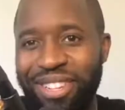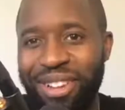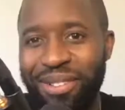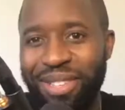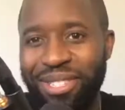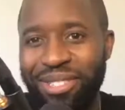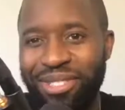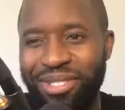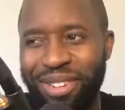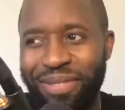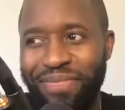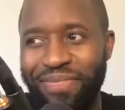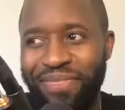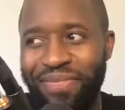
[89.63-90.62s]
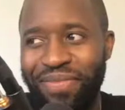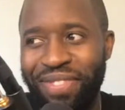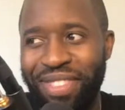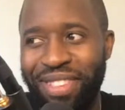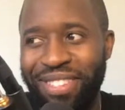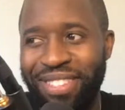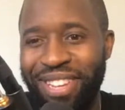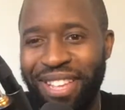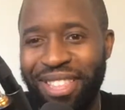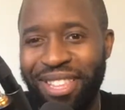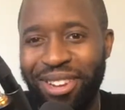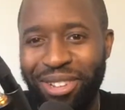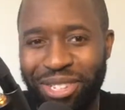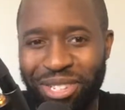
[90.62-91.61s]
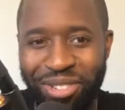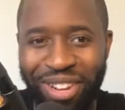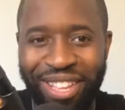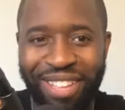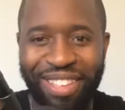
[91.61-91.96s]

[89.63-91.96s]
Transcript: know it's your dream? It's like the lottery.